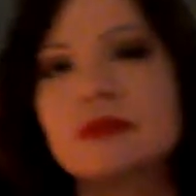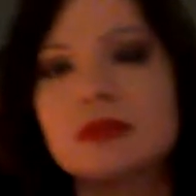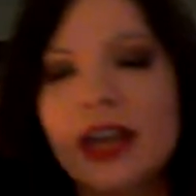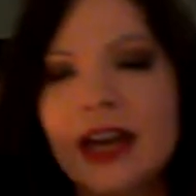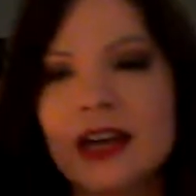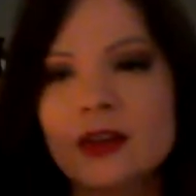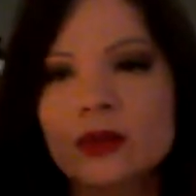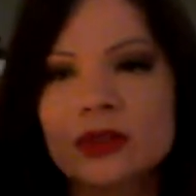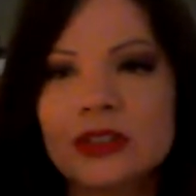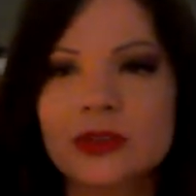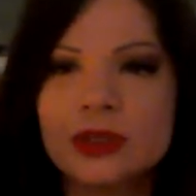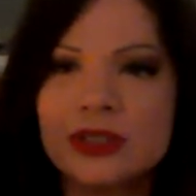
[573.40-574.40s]
And with
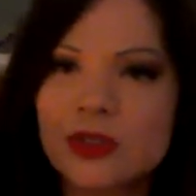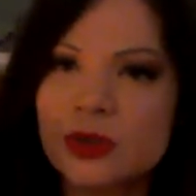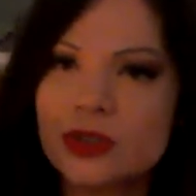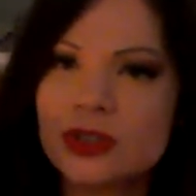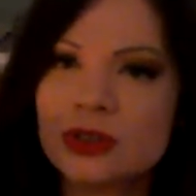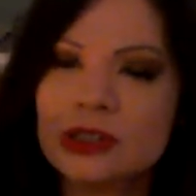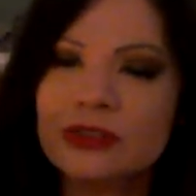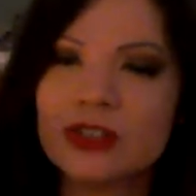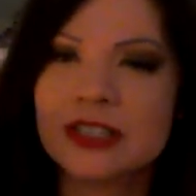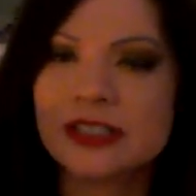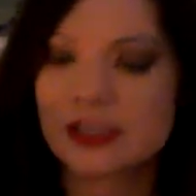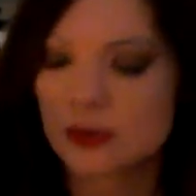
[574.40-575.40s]
the Three of Swords in the
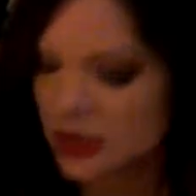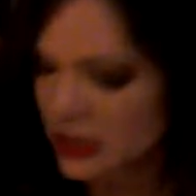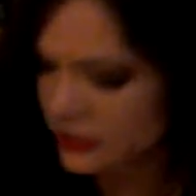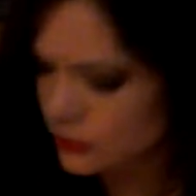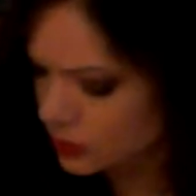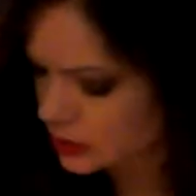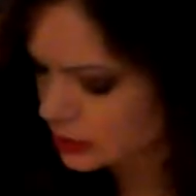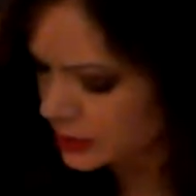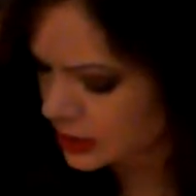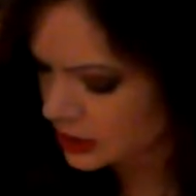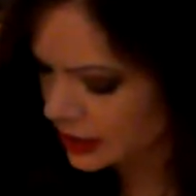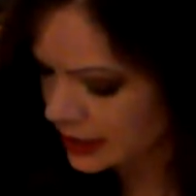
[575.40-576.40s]
reverse, I'm going to give them a little bit
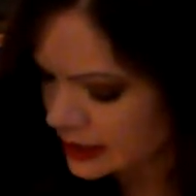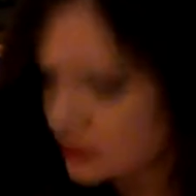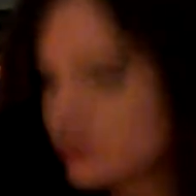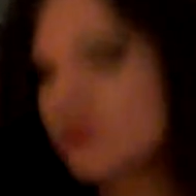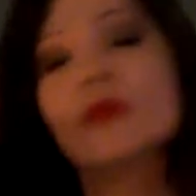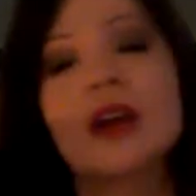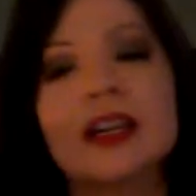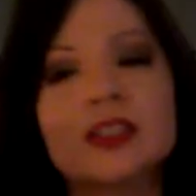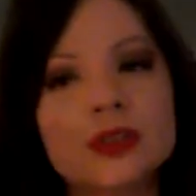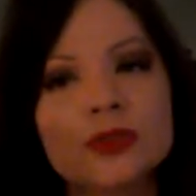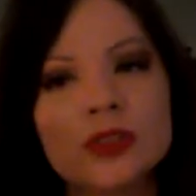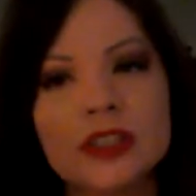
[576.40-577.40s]
of credit. I
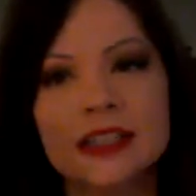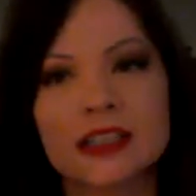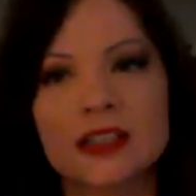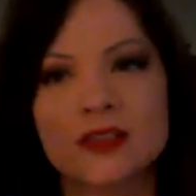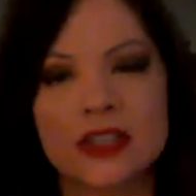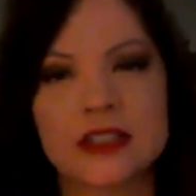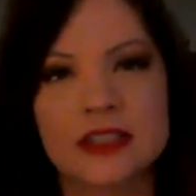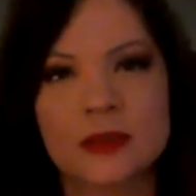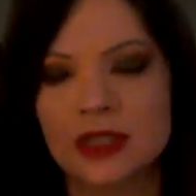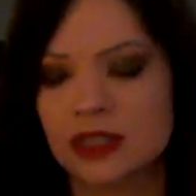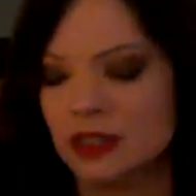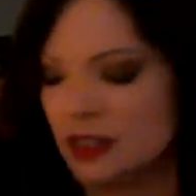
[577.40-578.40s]
do feel like they've done some
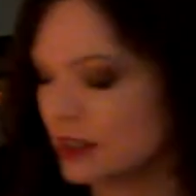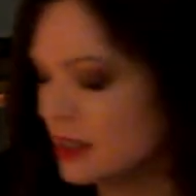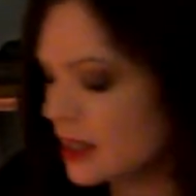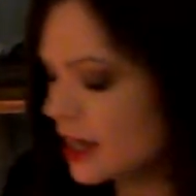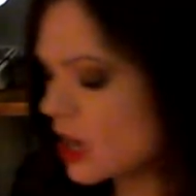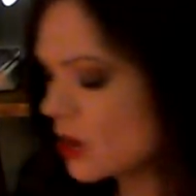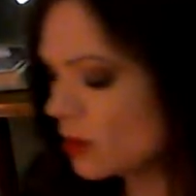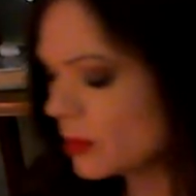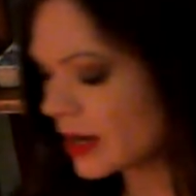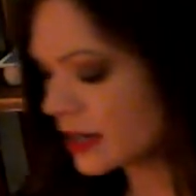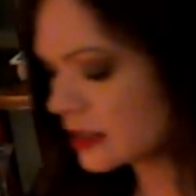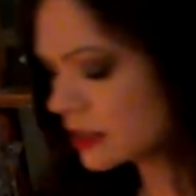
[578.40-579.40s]
healing,
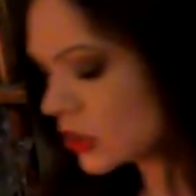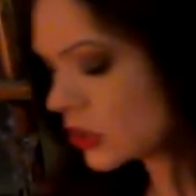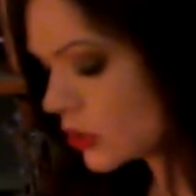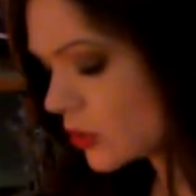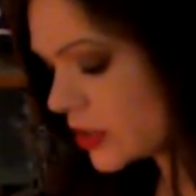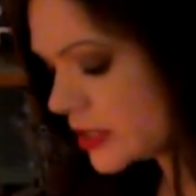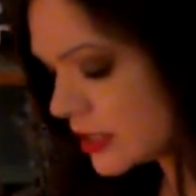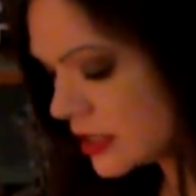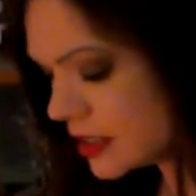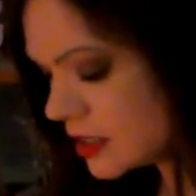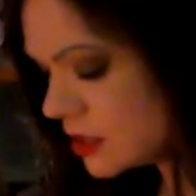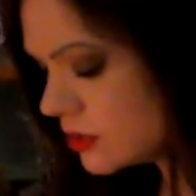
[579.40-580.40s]
but you're going to
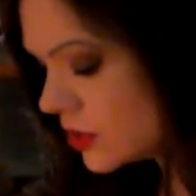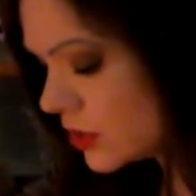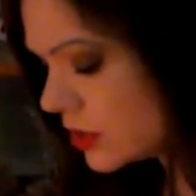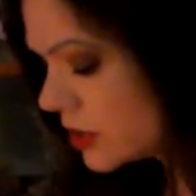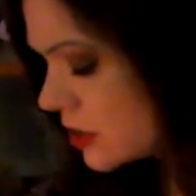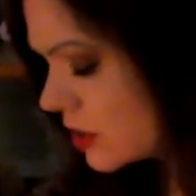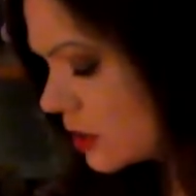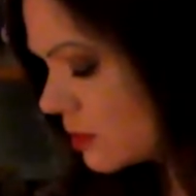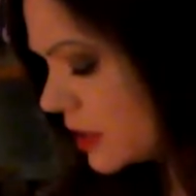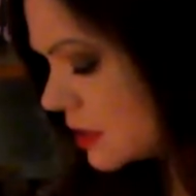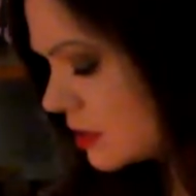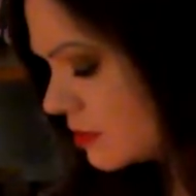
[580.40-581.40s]
need to use your
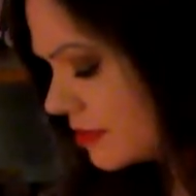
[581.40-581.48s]
discernment.